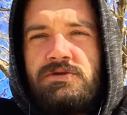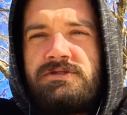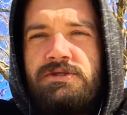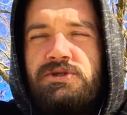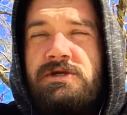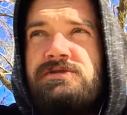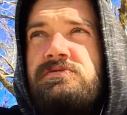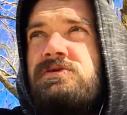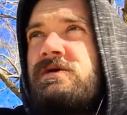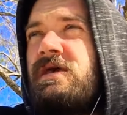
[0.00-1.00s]
towards
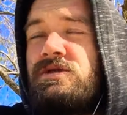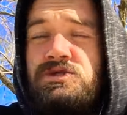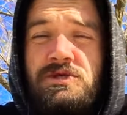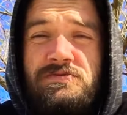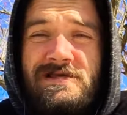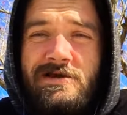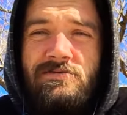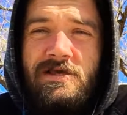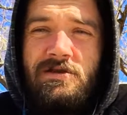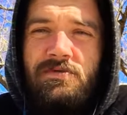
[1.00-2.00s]
transmuting and shifting
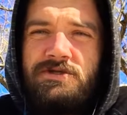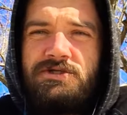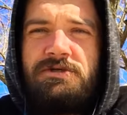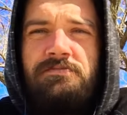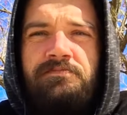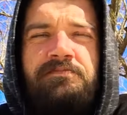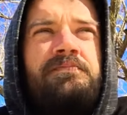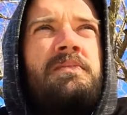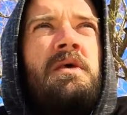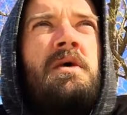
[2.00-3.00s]
out negative energy.
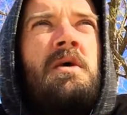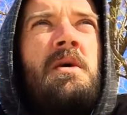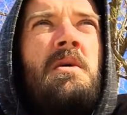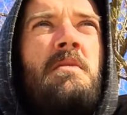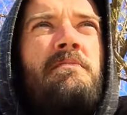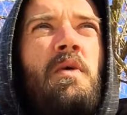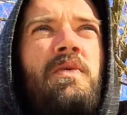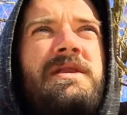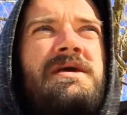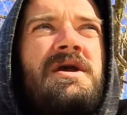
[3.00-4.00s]
But
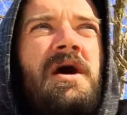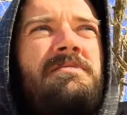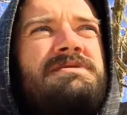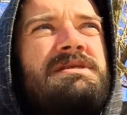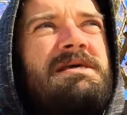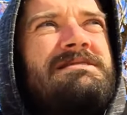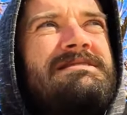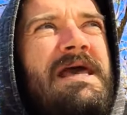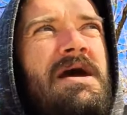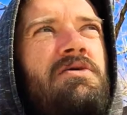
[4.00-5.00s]
when it comes
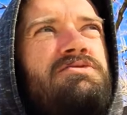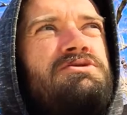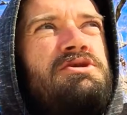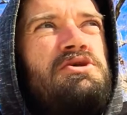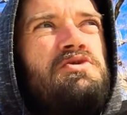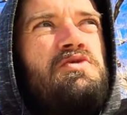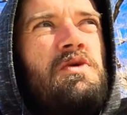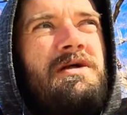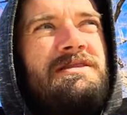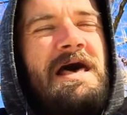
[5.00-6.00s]
down to
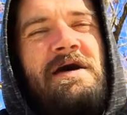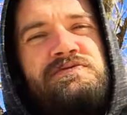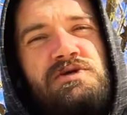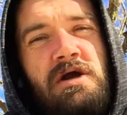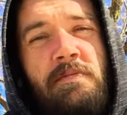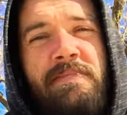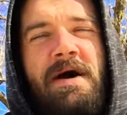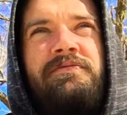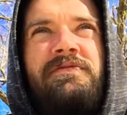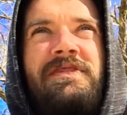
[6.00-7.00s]
laughter
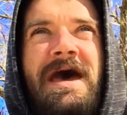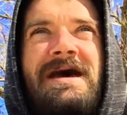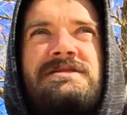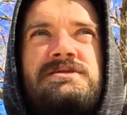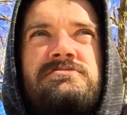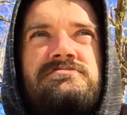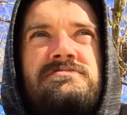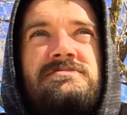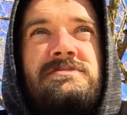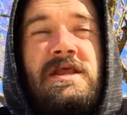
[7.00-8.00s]
about that
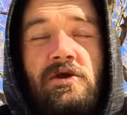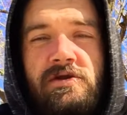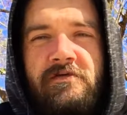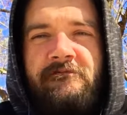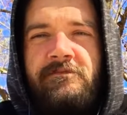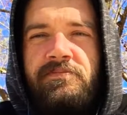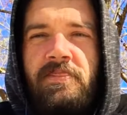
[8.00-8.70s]
narrative,